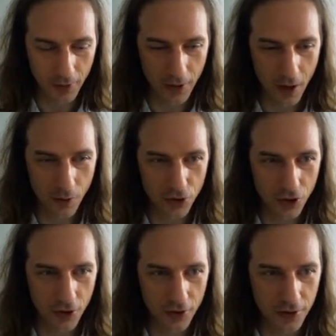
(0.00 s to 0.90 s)
the
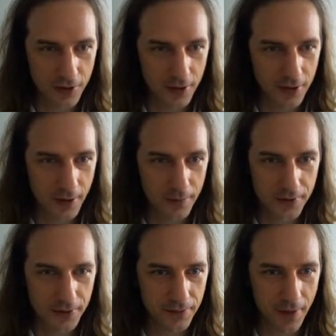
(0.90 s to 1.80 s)
launcher
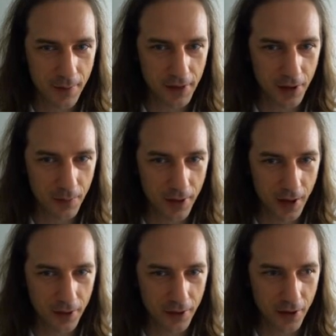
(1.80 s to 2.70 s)
seems familiar, but
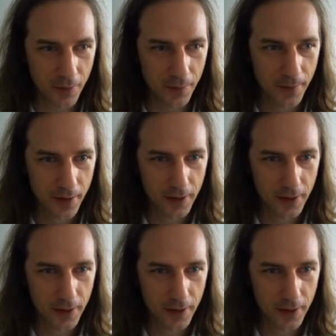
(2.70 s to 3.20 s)
I don't know.